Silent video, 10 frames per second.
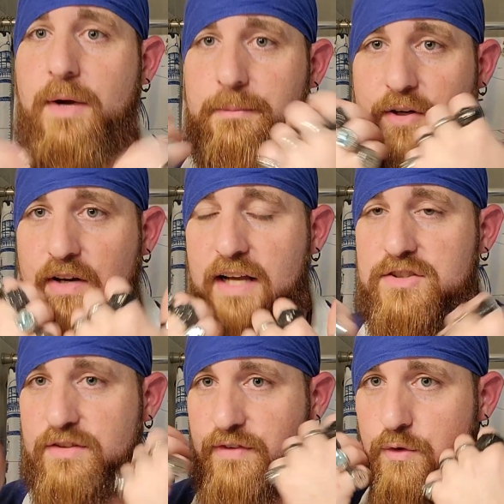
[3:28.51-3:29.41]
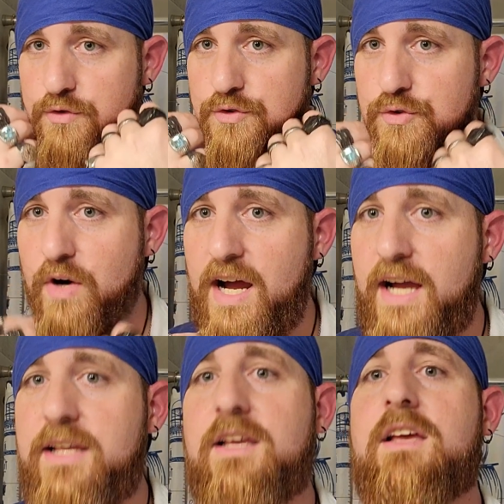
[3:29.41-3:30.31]
My beard actually feels
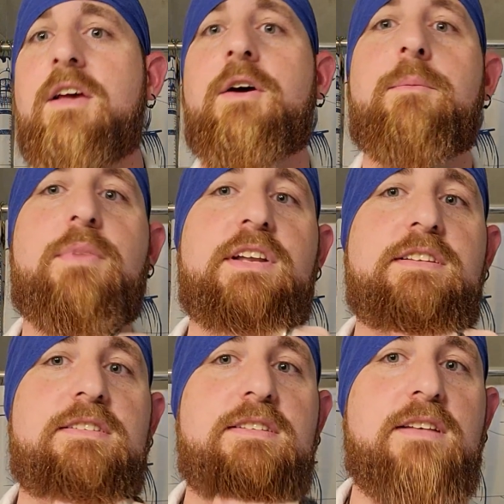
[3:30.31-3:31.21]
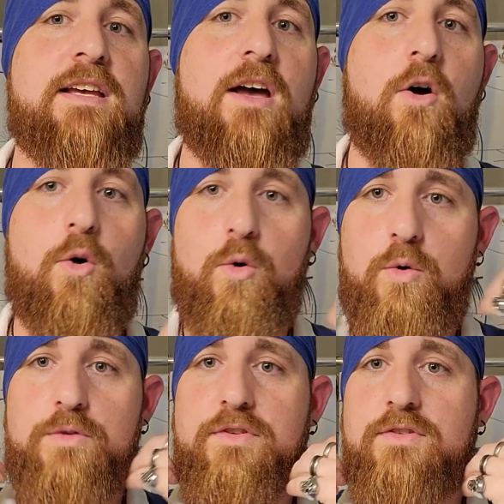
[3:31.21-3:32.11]
dry, but it
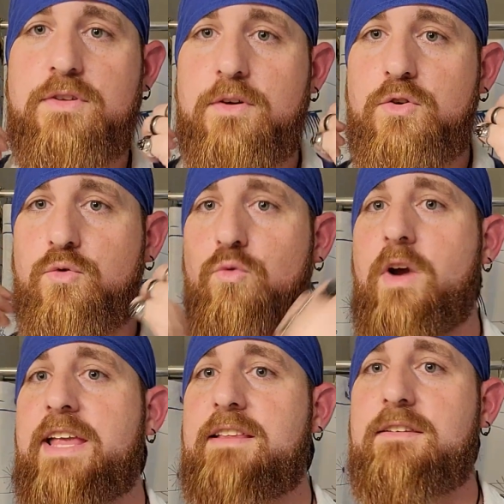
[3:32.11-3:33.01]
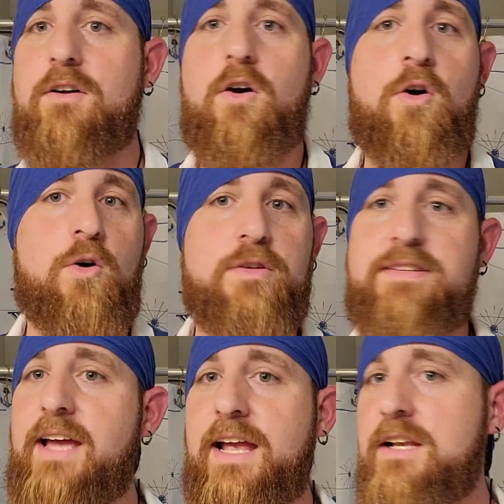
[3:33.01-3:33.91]
holds great all
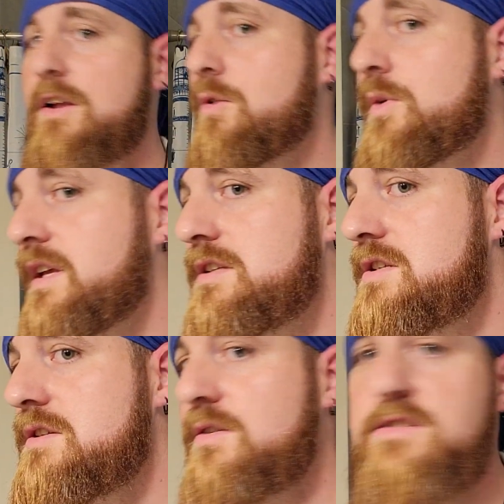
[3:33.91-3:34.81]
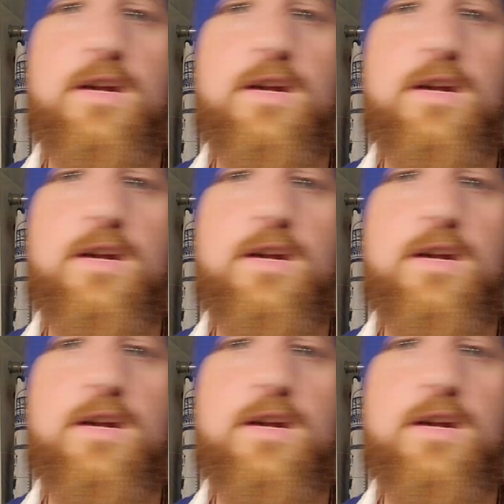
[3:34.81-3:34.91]
day, no issues.